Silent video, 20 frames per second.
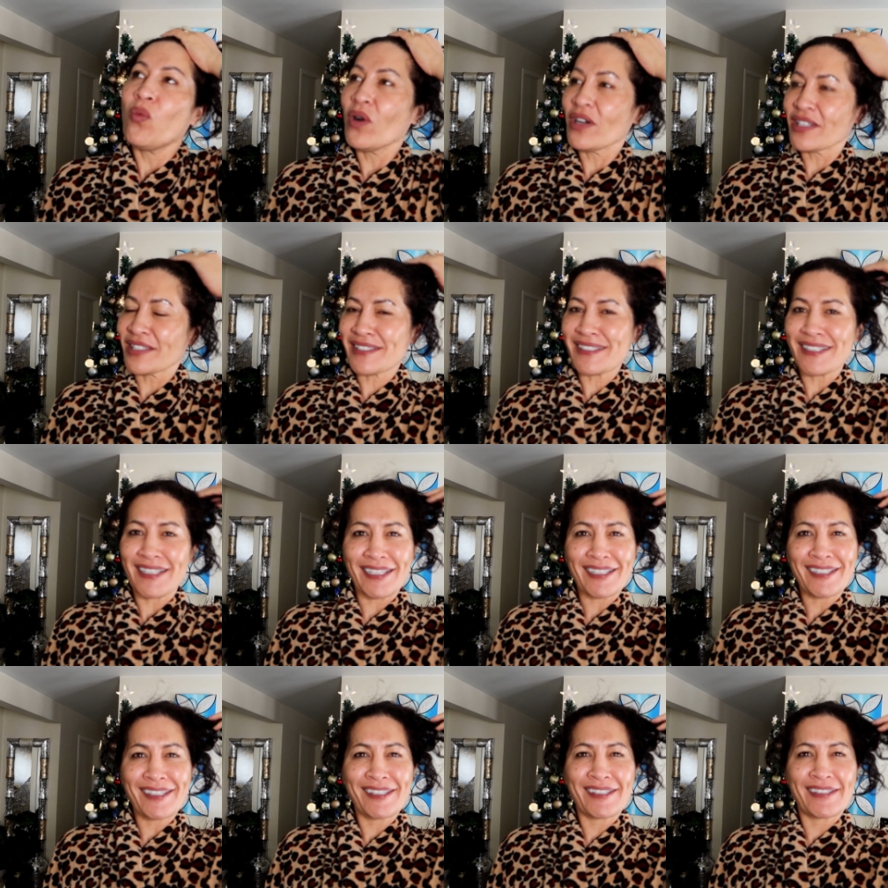what is
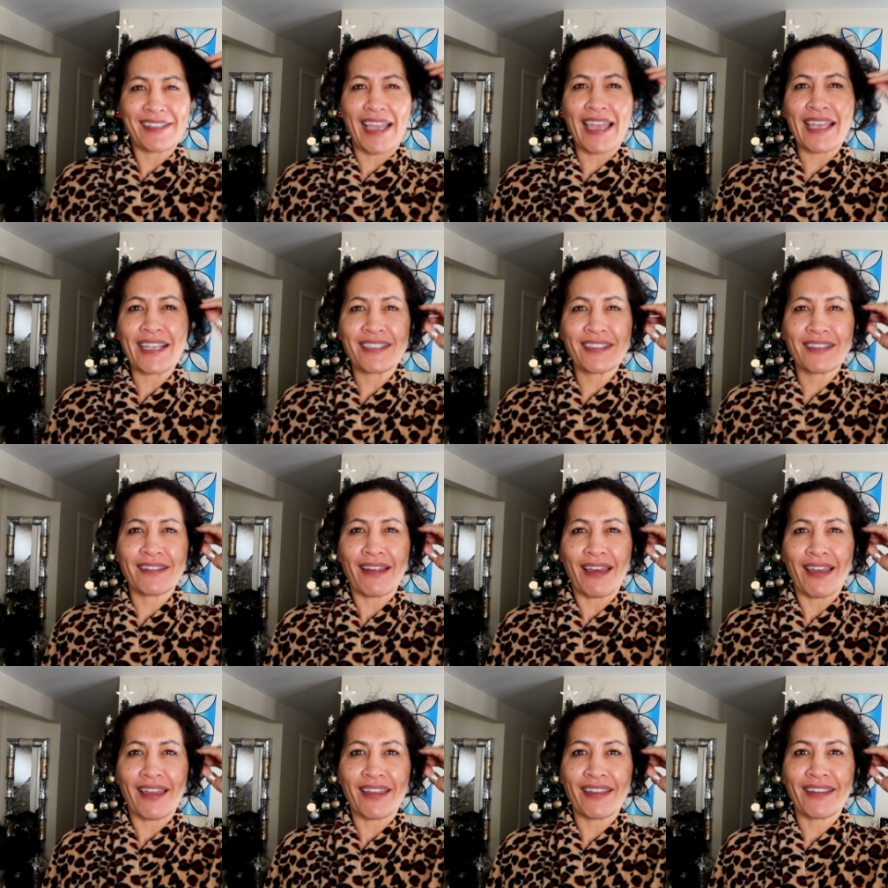this day
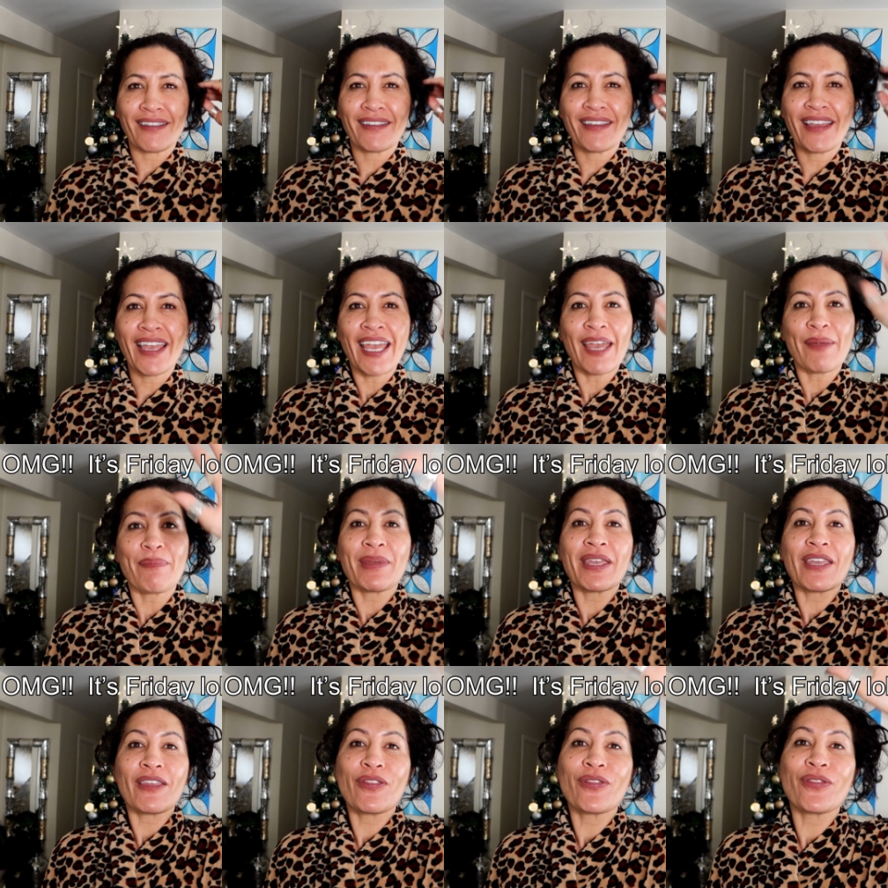today?
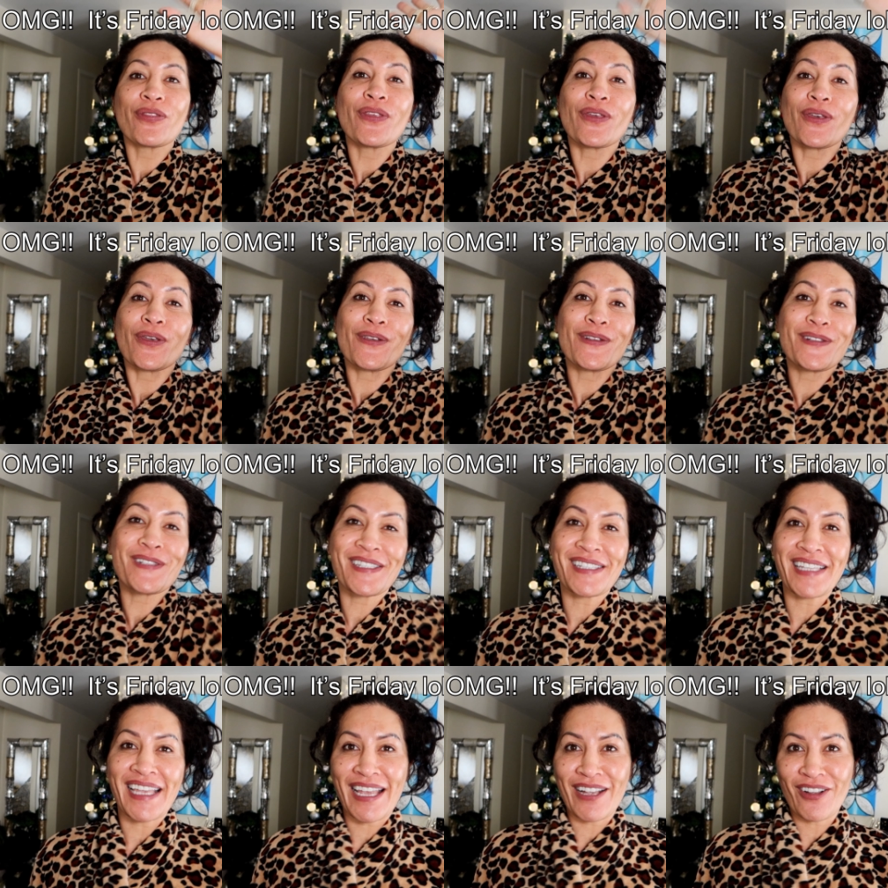Happy
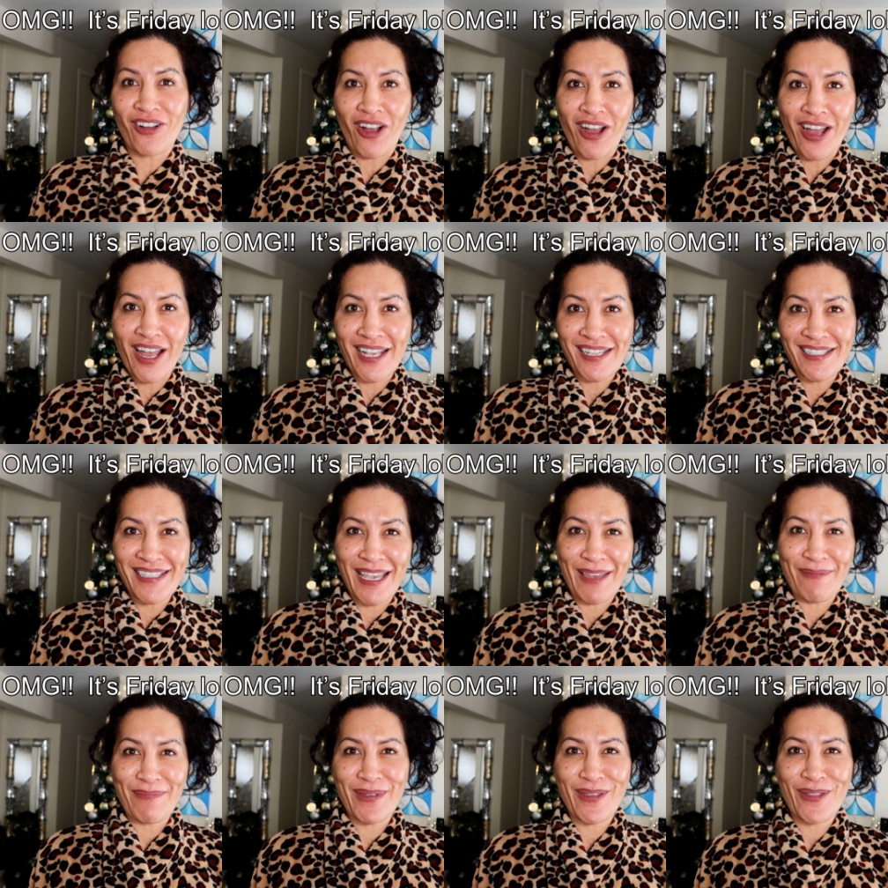Thursday, guys.
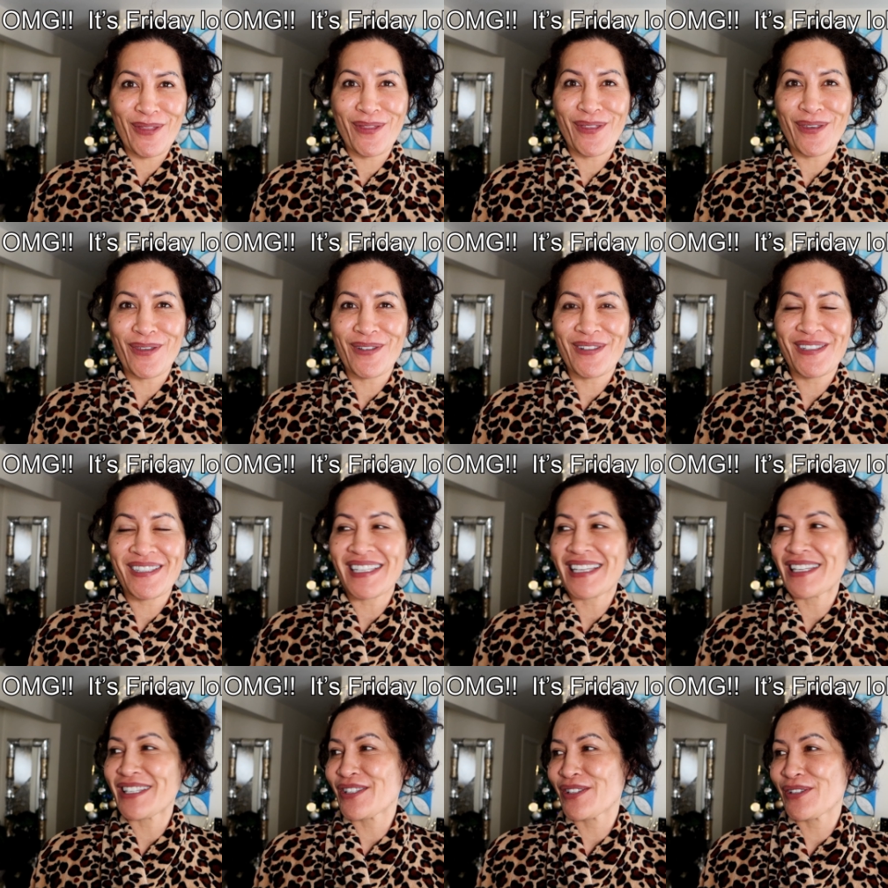Happy
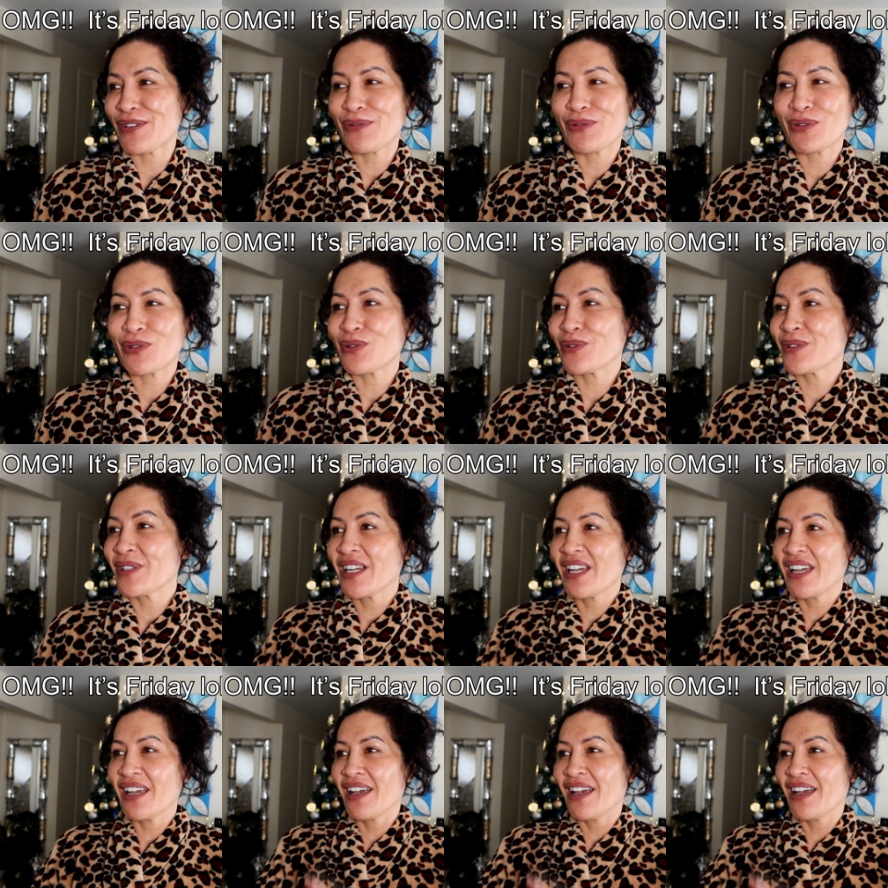Thursday to you all.